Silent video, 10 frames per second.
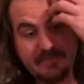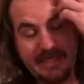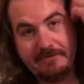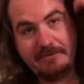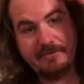
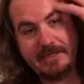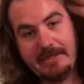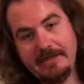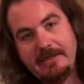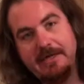
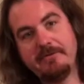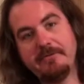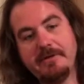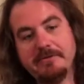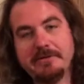Everybody
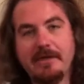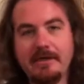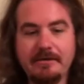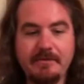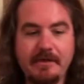was
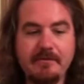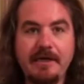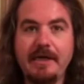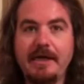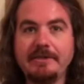talking about, oh
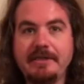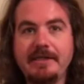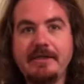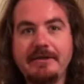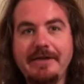my gosh, they
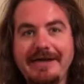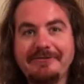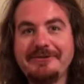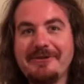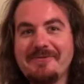killed
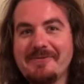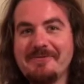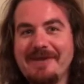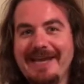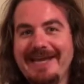off
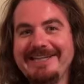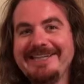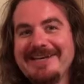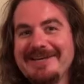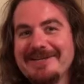Superman,
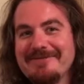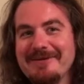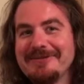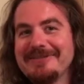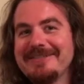the
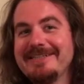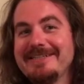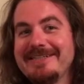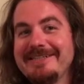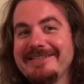most
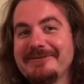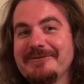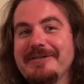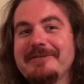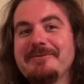
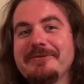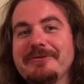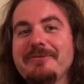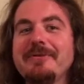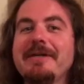indestructible
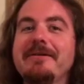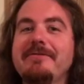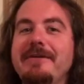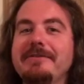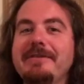superhero
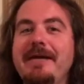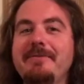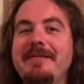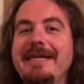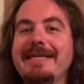of all time,
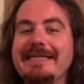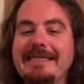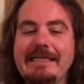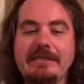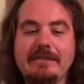and they
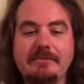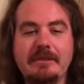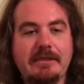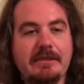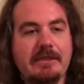killed
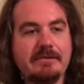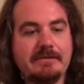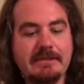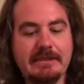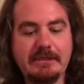him
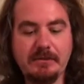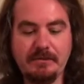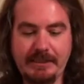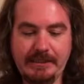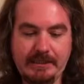off. Oh
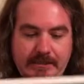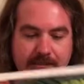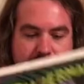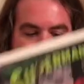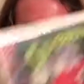my
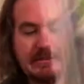goodness.